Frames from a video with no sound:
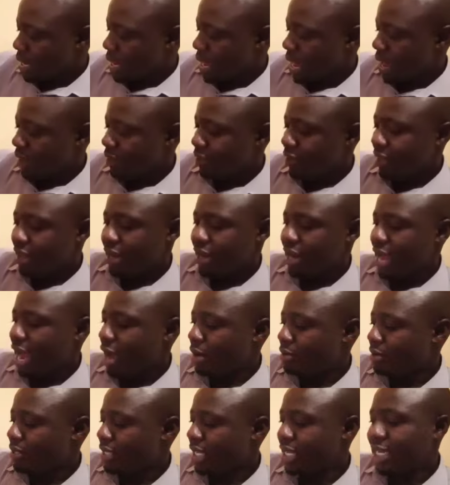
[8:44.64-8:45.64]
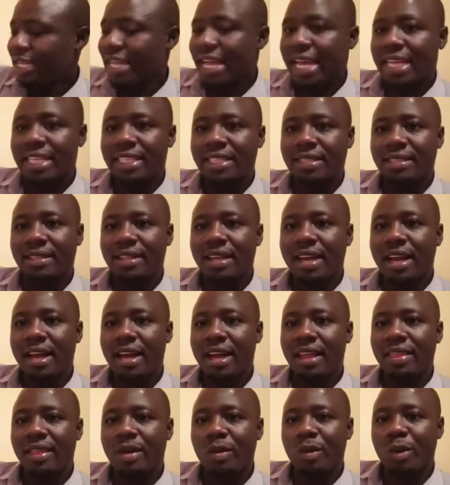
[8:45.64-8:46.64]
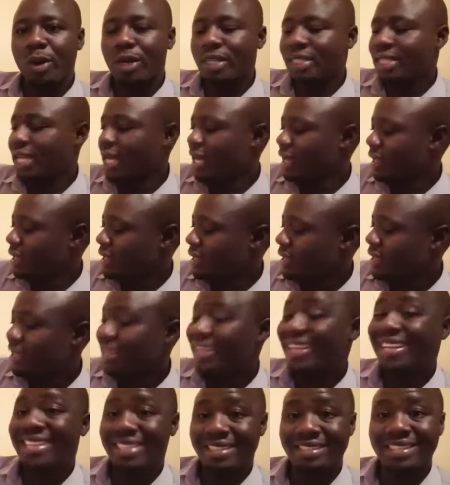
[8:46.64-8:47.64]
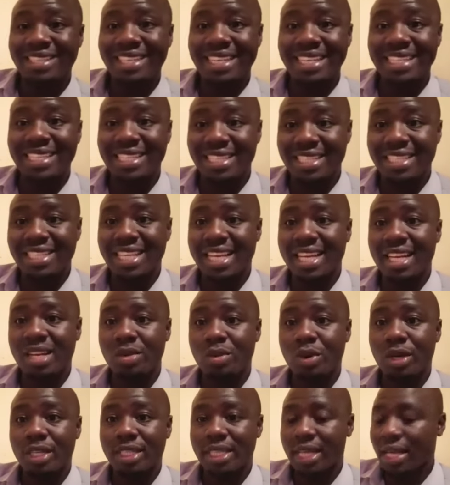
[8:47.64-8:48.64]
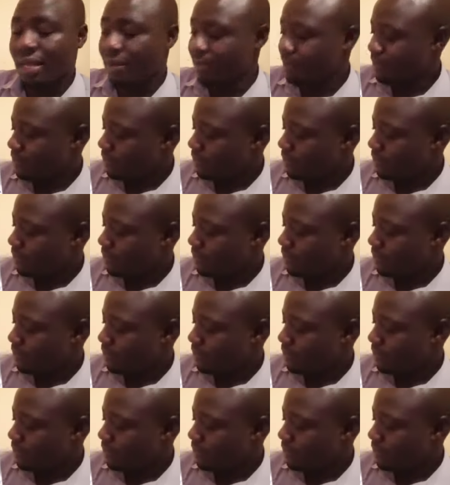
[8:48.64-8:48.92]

and then outside gets the water. It's distilled water.